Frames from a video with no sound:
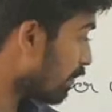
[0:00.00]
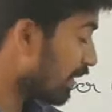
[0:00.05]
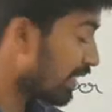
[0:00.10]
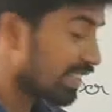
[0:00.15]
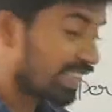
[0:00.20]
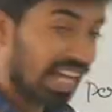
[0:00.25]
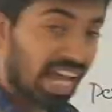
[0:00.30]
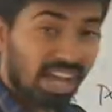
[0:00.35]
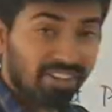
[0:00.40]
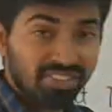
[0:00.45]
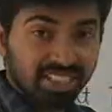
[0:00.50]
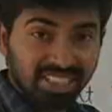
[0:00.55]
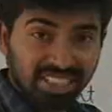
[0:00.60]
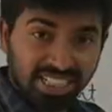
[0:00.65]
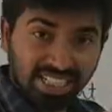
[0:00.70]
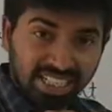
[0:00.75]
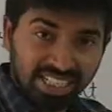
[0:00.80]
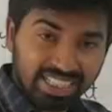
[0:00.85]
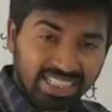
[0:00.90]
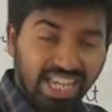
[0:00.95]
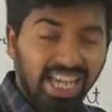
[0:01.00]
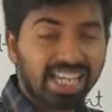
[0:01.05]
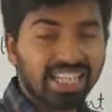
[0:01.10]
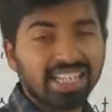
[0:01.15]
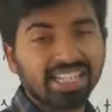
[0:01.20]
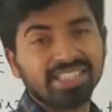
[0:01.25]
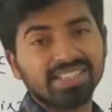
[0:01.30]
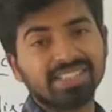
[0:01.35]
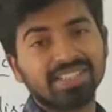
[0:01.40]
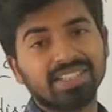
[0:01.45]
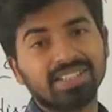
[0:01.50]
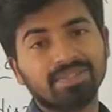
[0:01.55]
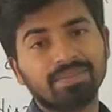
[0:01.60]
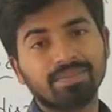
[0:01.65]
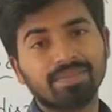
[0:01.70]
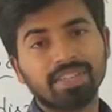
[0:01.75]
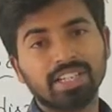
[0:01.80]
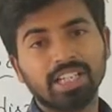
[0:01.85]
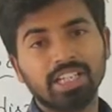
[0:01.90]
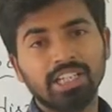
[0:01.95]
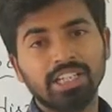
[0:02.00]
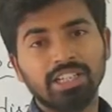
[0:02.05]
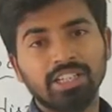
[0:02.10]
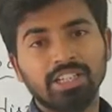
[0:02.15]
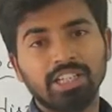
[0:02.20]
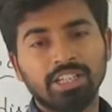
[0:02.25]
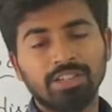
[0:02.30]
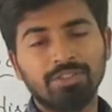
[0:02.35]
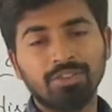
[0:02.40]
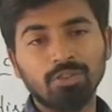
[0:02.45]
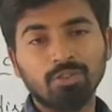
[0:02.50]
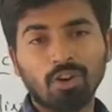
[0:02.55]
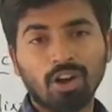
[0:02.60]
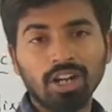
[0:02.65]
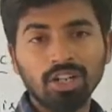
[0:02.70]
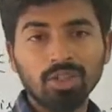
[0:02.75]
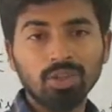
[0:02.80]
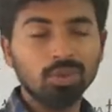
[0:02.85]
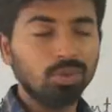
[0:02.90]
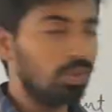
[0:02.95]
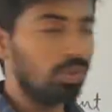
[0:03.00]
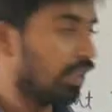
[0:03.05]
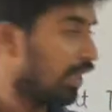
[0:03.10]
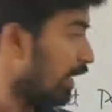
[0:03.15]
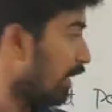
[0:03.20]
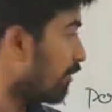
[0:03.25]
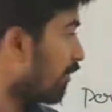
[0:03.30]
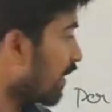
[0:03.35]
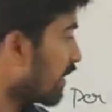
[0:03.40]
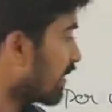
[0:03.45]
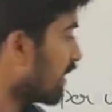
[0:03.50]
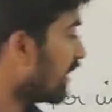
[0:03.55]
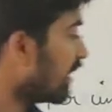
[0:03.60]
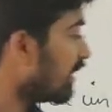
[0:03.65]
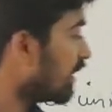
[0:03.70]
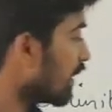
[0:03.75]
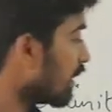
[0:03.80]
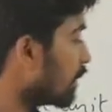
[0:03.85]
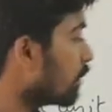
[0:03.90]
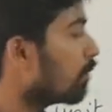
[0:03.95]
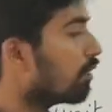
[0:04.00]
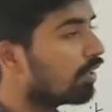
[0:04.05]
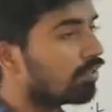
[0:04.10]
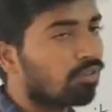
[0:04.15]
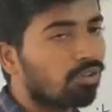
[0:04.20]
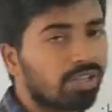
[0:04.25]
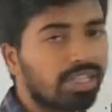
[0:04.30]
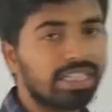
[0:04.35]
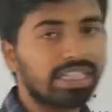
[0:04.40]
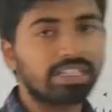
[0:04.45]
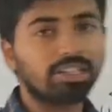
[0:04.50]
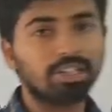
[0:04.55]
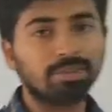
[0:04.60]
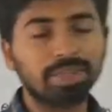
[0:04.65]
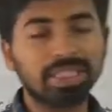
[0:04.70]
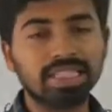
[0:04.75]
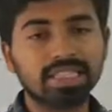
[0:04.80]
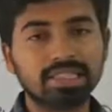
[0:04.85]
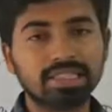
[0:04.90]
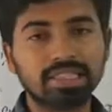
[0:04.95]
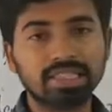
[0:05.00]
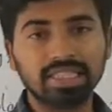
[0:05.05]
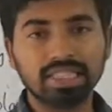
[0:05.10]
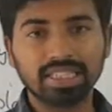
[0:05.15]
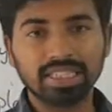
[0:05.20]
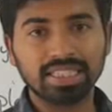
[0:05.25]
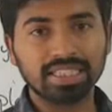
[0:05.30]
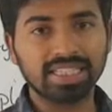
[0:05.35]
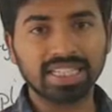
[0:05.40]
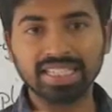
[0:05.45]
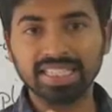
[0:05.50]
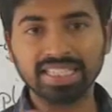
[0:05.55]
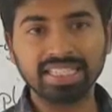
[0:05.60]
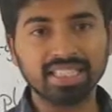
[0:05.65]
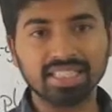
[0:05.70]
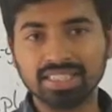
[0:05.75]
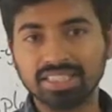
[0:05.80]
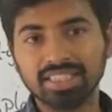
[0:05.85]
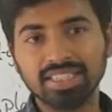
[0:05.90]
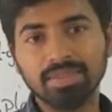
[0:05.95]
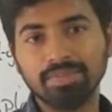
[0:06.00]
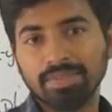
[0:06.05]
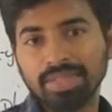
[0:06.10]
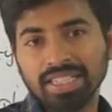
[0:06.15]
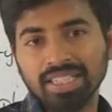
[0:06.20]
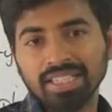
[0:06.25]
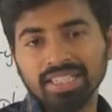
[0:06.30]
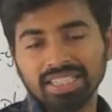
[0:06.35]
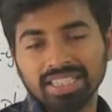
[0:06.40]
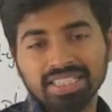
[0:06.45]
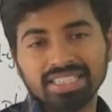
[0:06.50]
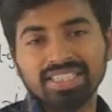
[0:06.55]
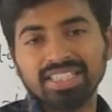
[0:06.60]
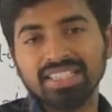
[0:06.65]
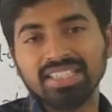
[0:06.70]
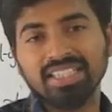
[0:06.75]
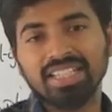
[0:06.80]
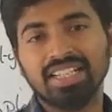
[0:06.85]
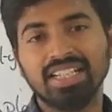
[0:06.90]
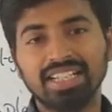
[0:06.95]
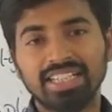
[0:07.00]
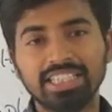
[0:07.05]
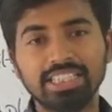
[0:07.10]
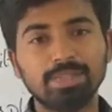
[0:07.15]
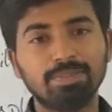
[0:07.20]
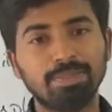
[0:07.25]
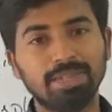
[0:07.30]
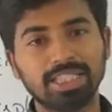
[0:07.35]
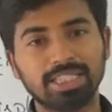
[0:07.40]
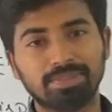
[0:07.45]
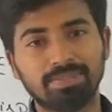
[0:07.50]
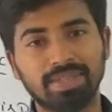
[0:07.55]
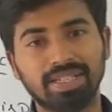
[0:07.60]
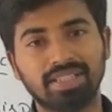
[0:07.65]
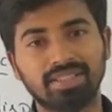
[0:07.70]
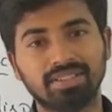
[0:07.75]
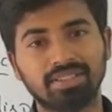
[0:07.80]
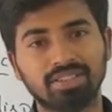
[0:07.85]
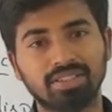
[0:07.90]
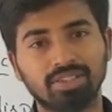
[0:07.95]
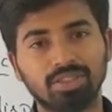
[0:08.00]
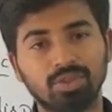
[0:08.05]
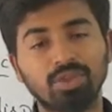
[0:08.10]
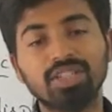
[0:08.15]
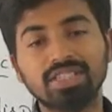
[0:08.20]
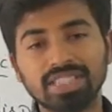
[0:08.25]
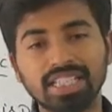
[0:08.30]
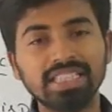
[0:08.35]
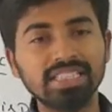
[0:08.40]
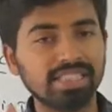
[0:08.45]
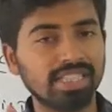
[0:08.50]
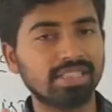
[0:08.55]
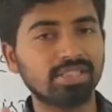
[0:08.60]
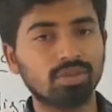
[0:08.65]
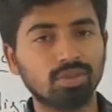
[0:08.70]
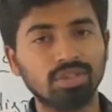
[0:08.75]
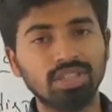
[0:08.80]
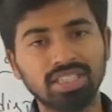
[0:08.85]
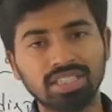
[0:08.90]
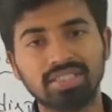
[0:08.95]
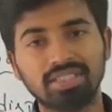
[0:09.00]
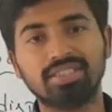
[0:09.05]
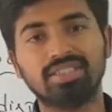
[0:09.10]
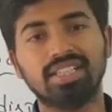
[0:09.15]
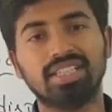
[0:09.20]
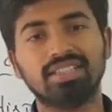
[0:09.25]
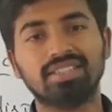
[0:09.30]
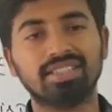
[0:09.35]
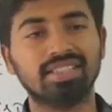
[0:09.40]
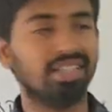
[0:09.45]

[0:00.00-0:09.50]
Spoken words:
is having direction. If you want to, if I said just only 480 kilometers, then it does not mean it is a displacement. You are saying just only distance.